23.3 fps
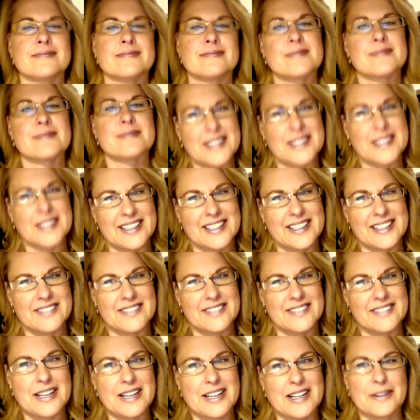Good evening.
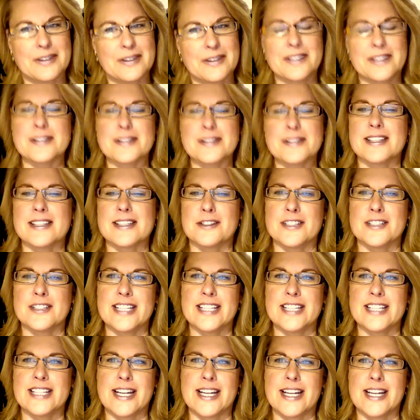How are you, Senor
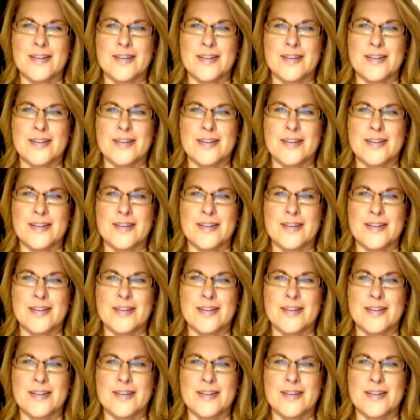G?